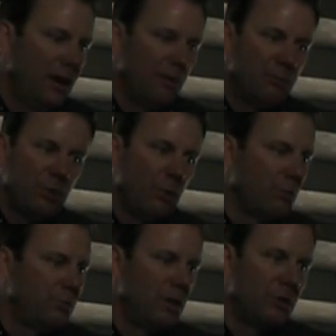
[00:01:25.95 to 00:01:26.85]
Throw,
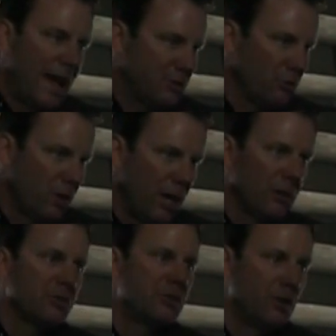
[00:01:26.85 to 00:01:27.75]
you know, natural
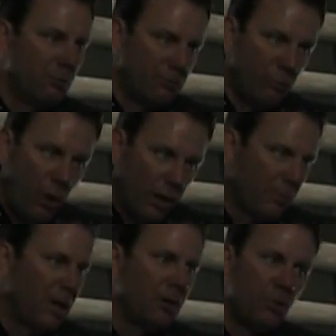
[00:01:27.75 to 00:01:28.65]
colors, you know,
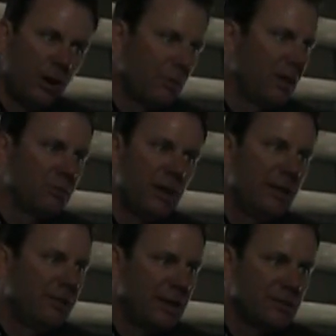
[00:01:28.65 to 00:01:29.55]
watermelon
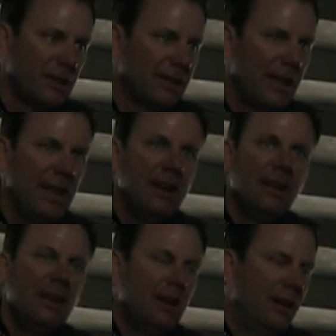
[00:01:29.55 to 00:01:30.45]
red, things like that.
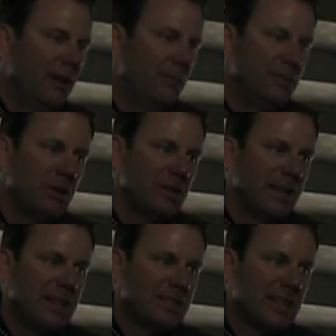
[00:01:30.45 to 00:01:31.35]
You can
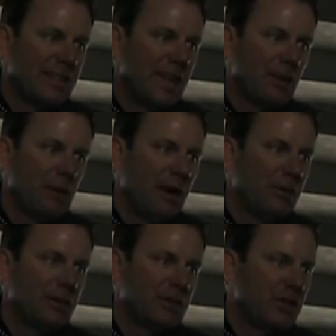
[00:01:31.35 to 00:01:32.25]
dead stick that around
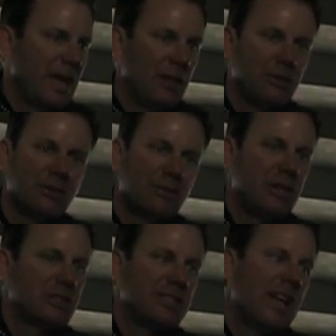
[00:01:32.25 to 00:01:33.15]
in the shallows,
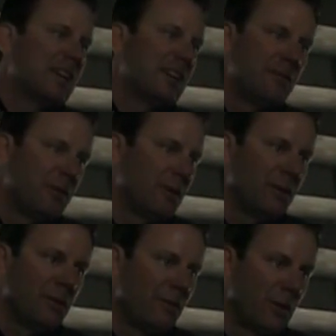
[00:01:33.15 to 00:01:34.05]
just deadly
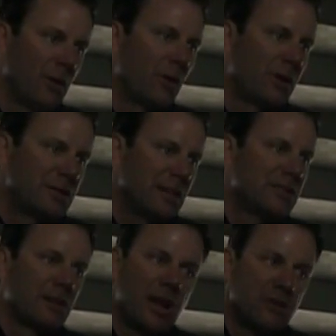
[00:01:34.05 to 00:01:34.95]
for early
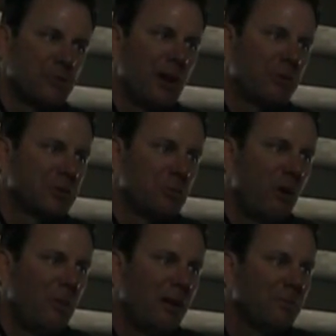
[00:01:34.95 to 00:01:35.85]
season largemouth and
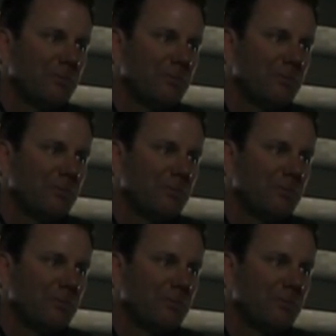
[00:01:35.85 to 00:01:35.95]
smallmouth.